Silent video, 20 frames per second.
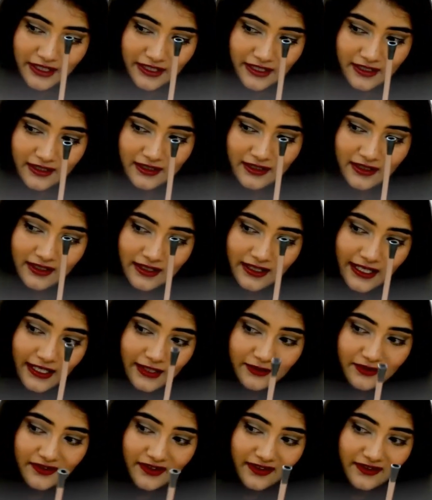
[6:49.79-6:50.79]
Okay,
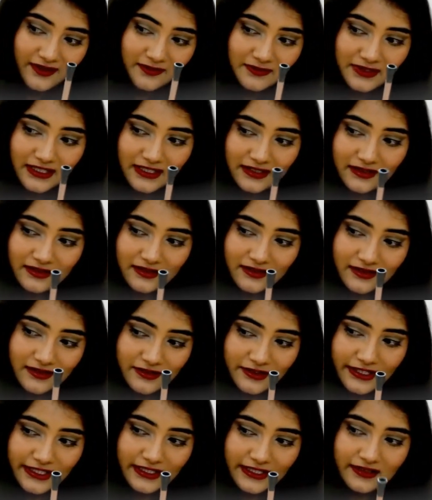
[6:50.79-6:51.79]
I do see some
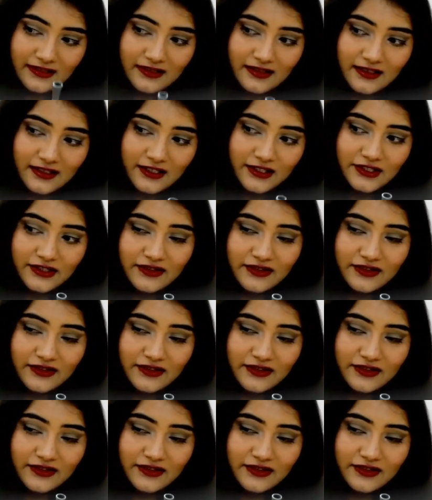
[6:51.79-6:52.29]
curls, alright.